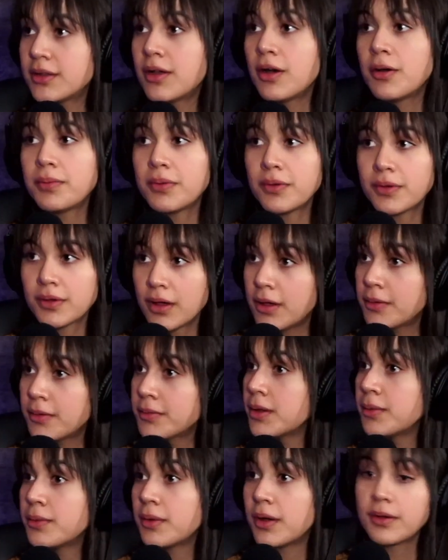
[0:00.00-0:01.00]
I'll pull comps.
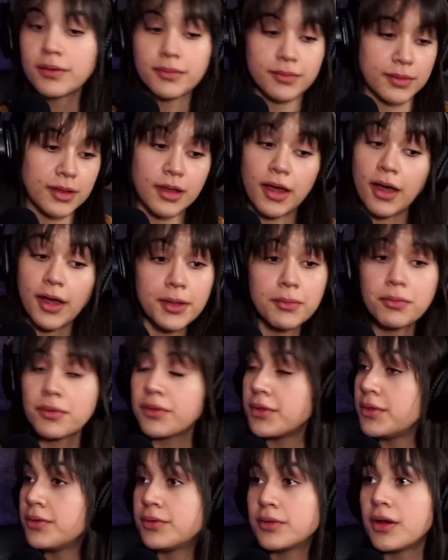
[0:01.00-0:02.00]
I will
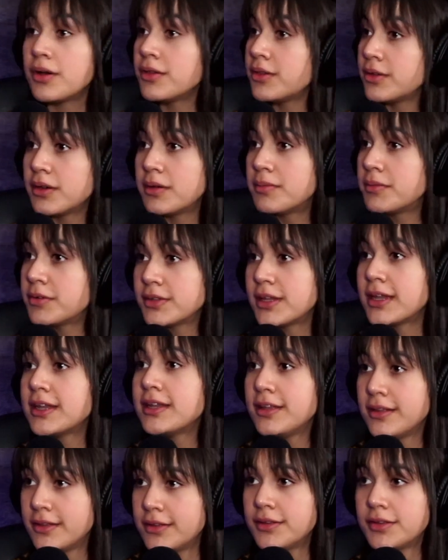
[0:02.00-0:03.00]
use all the numbers I
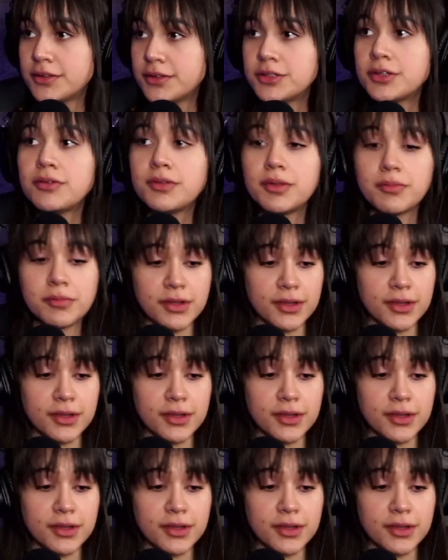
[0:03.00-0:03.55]
need to show them.